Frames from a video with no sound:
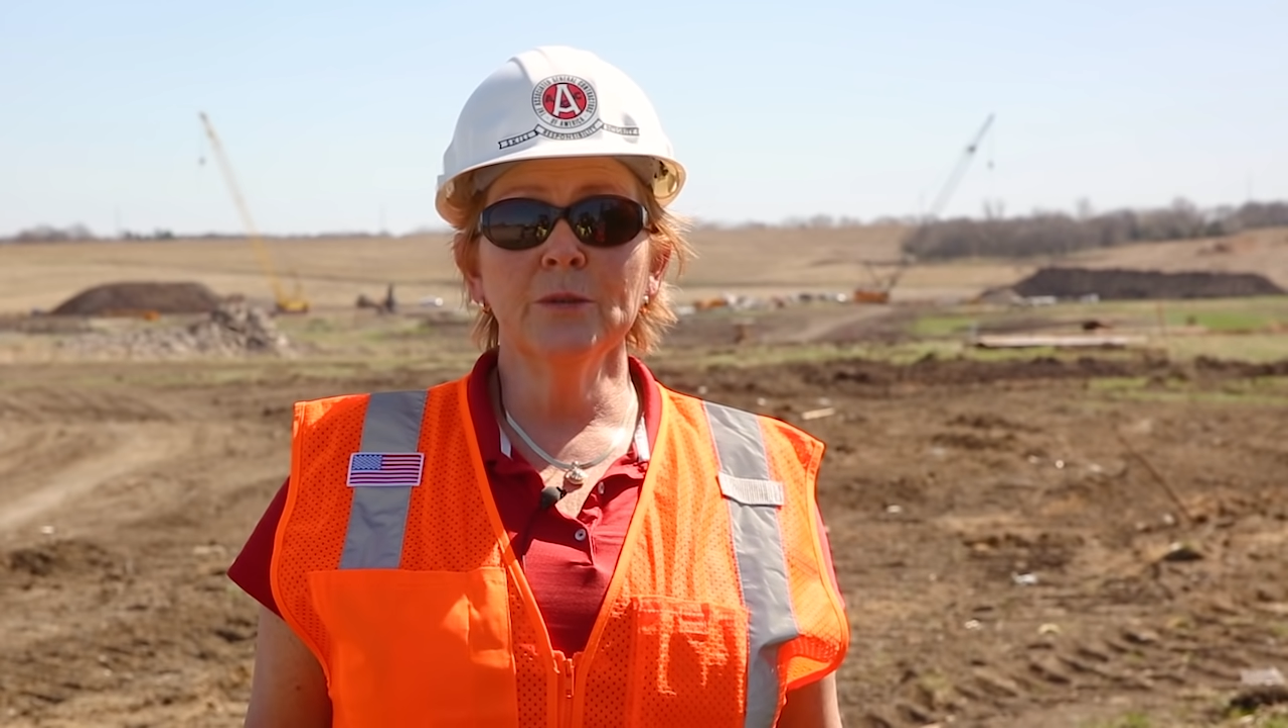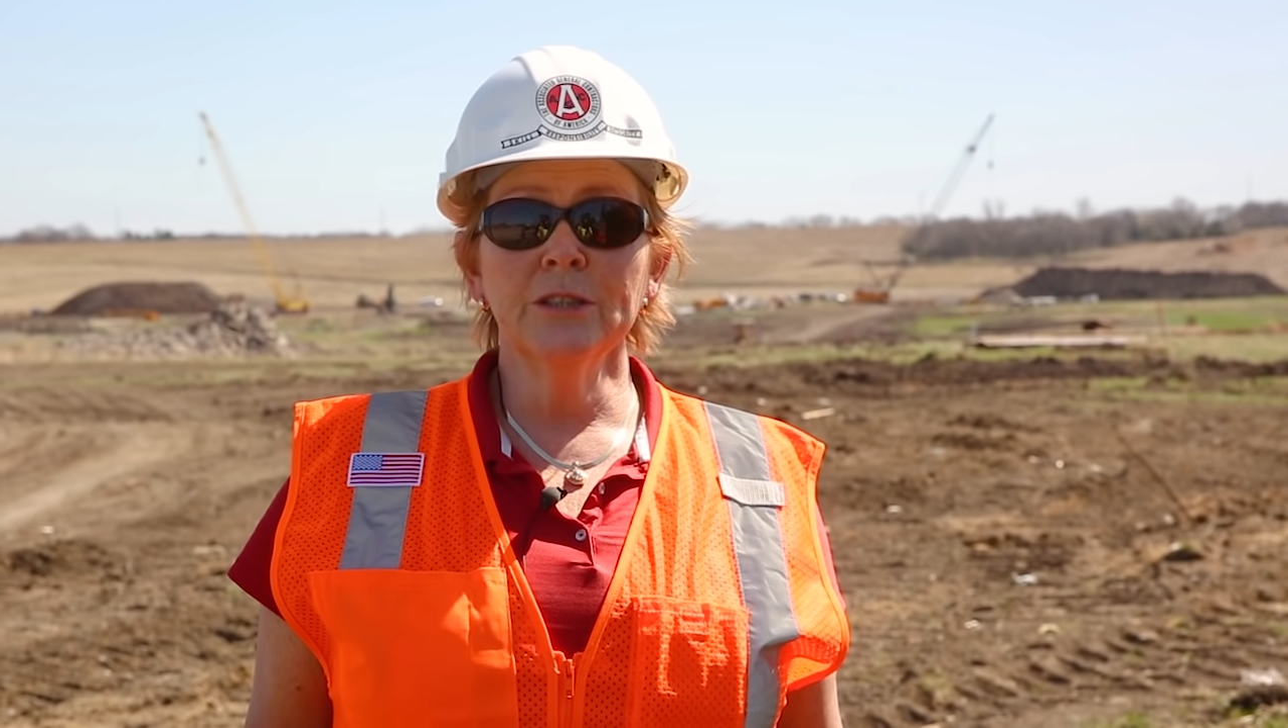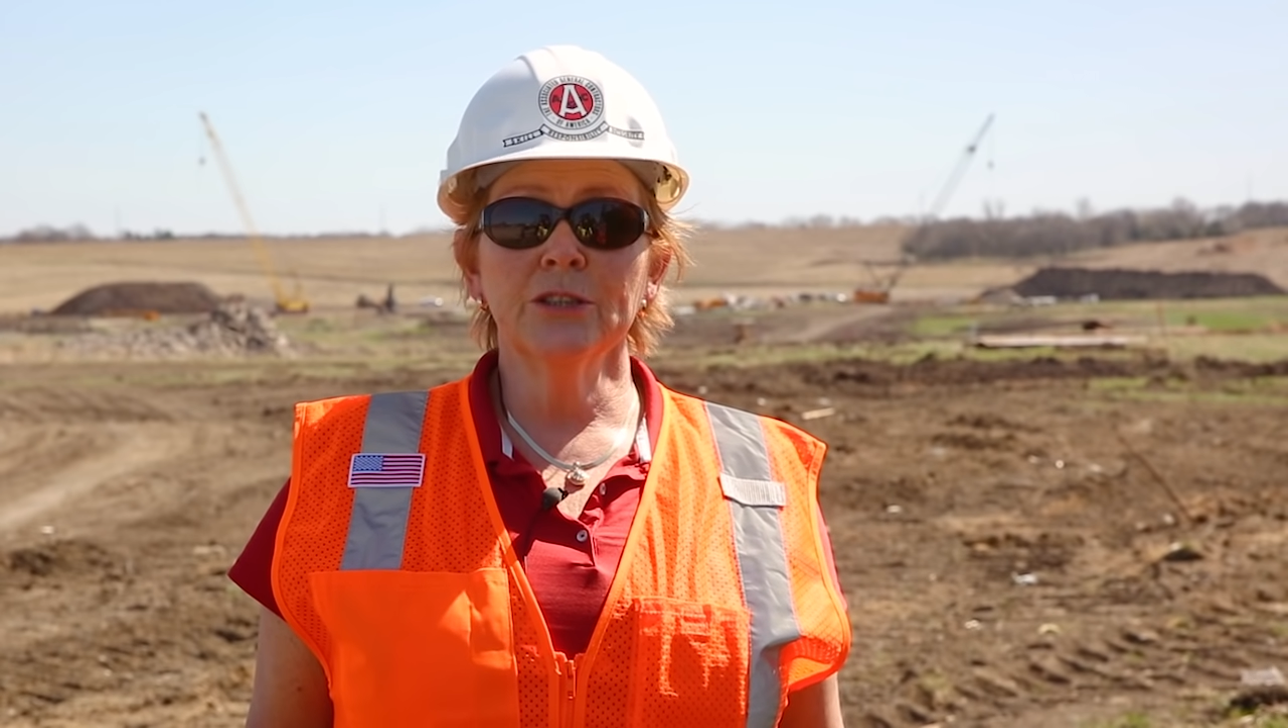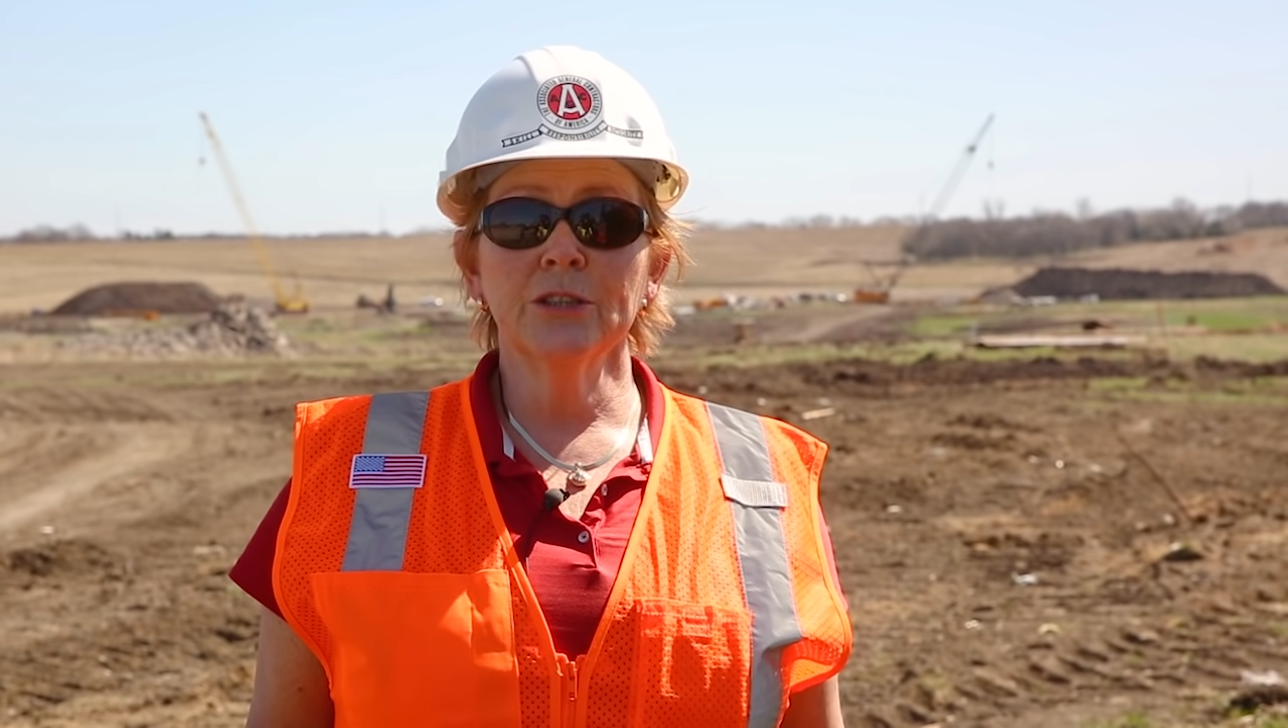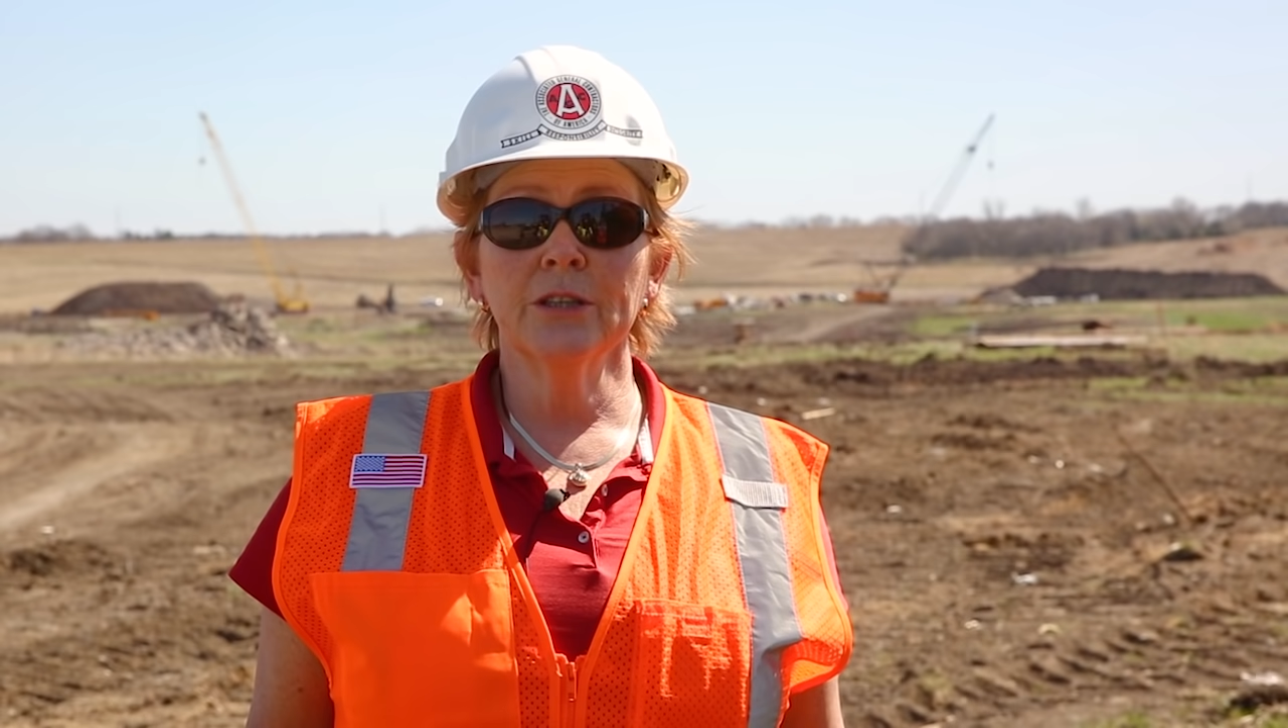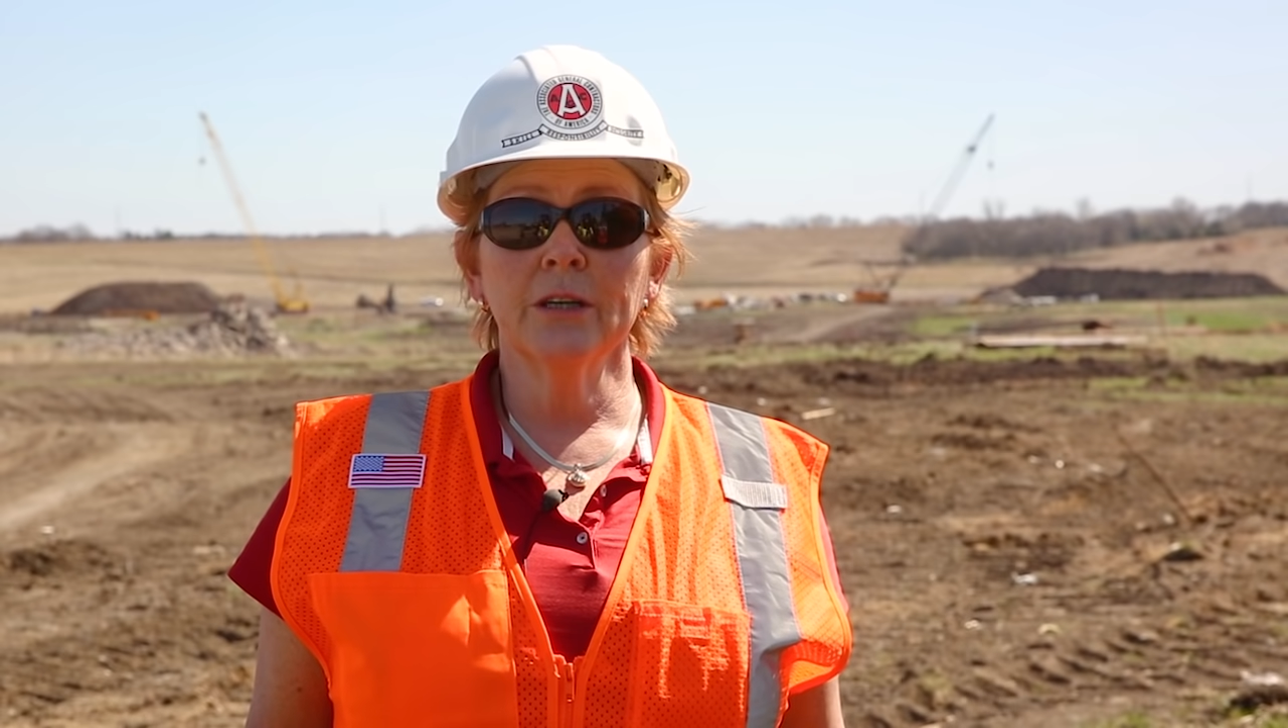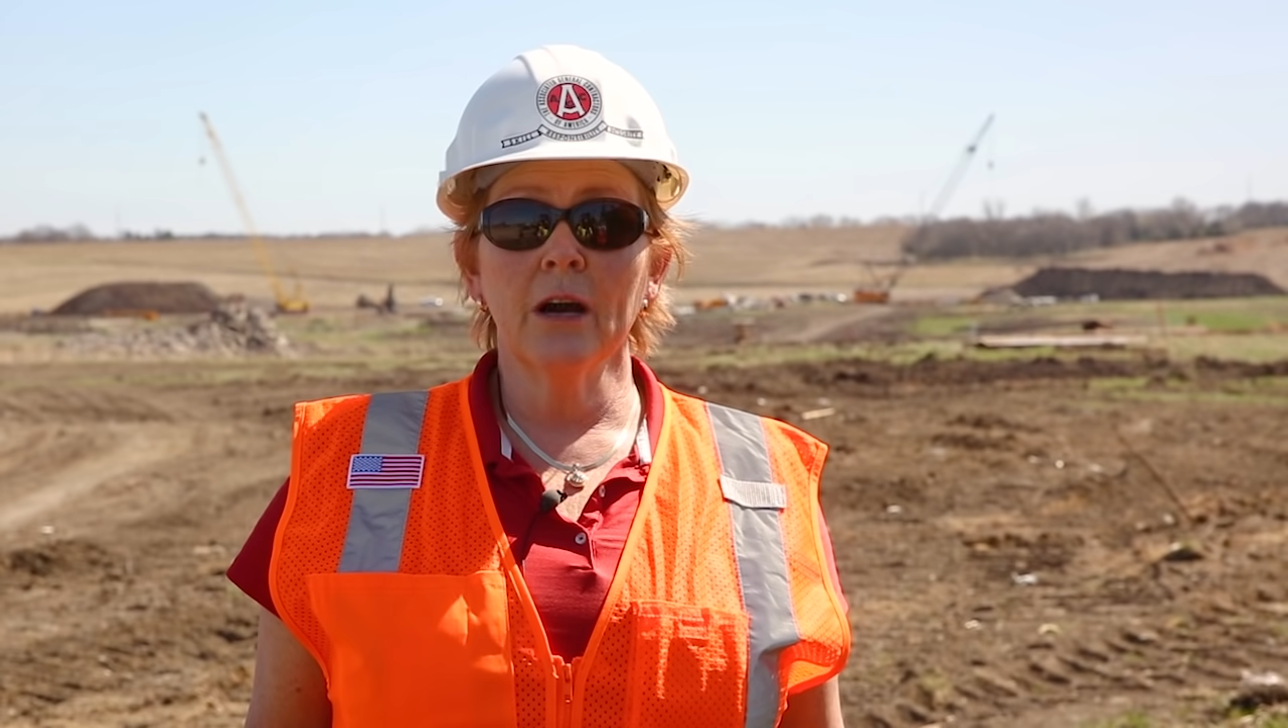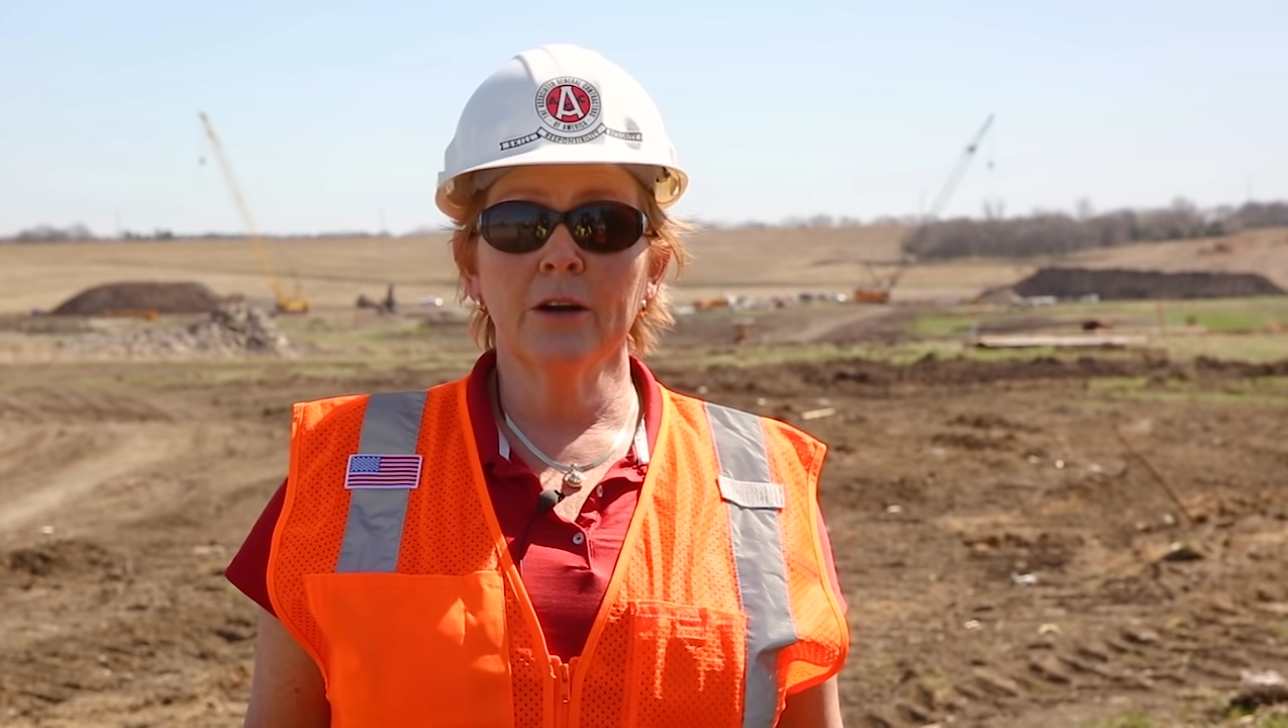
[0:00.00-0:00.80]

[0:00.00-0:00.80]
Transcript: ensure